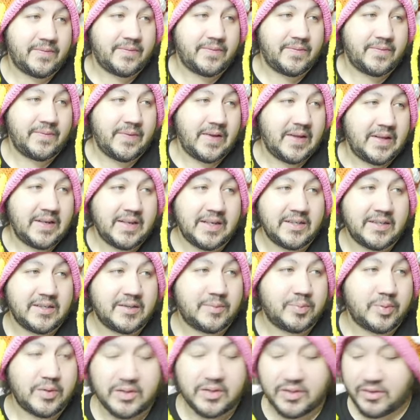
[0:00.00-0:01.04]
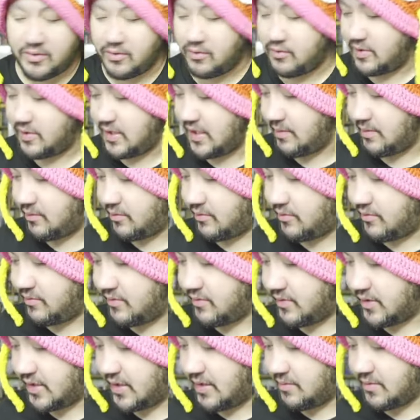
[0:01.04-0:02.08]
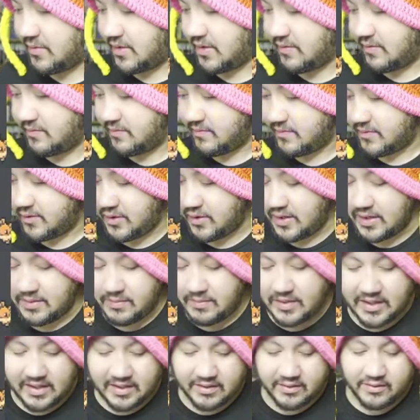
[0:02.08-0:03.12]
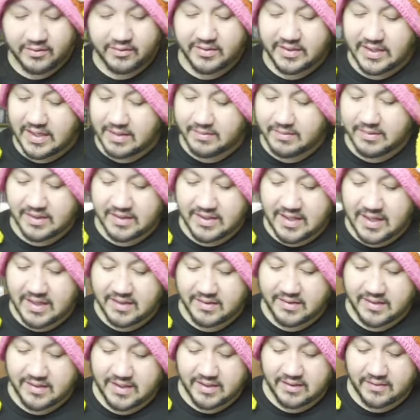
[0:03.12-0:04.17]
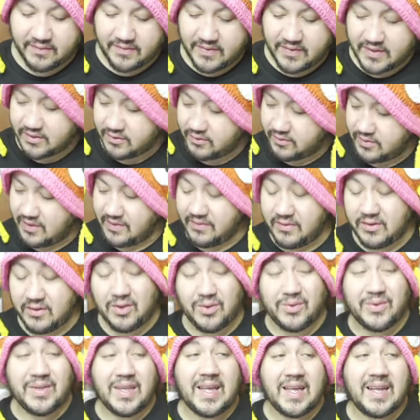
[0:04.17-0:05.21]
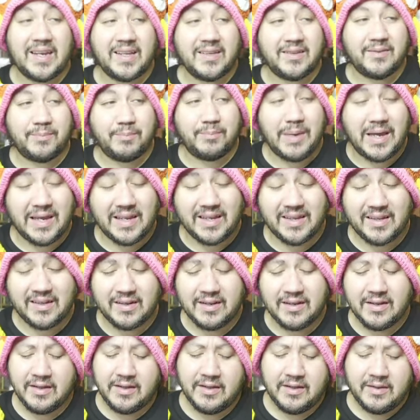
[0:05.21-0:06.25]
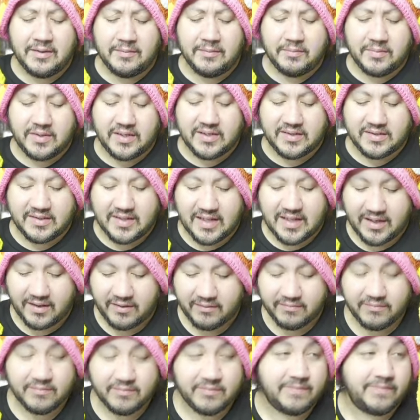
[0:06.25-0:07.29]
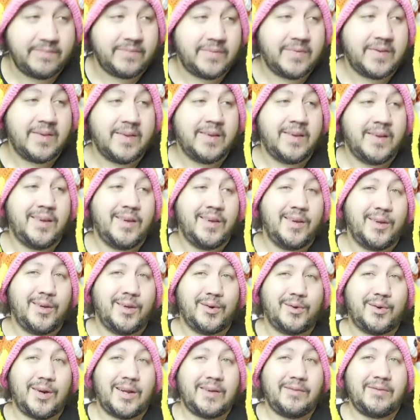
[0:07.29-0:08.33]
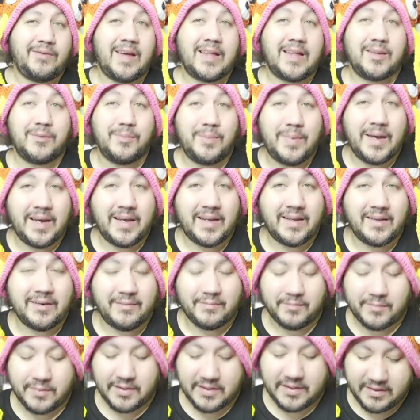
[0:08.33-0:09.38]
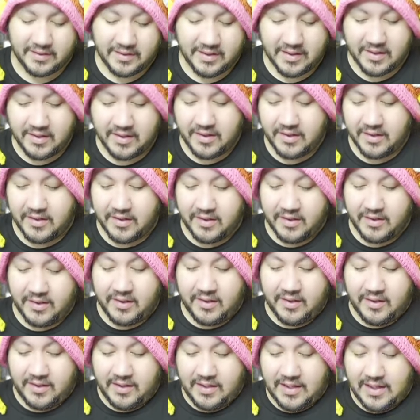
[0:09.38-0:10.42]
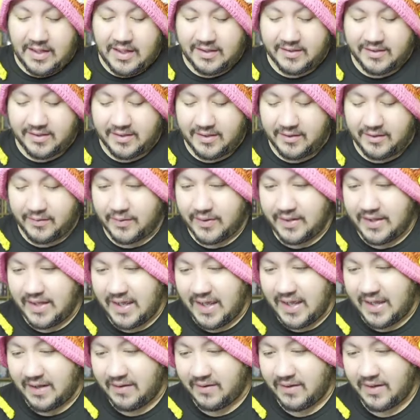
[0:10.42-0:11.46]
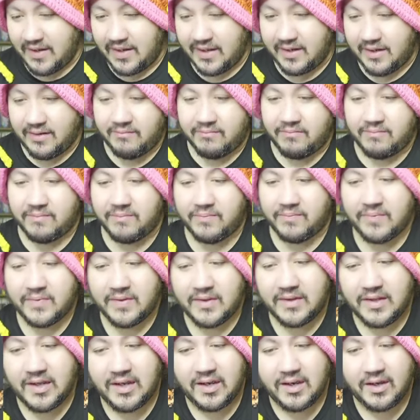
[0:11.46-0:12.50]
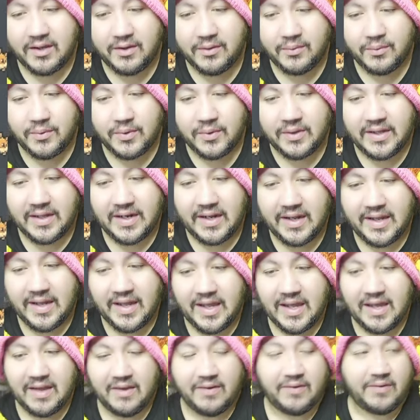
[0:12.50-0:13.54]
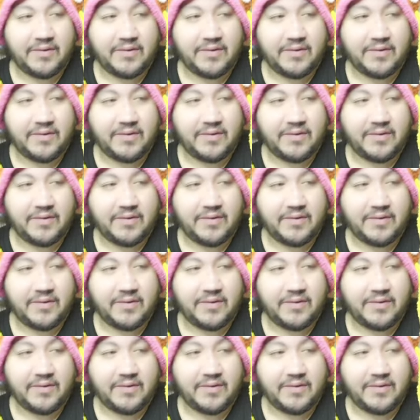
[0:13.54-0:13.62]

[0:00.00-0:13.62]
and then just print your own label. You know what I mean? So anybody can do a slab like that and say it's official, even though that is Beckett, but it's like great value Beckett. But that's enough with that. And the other one that I have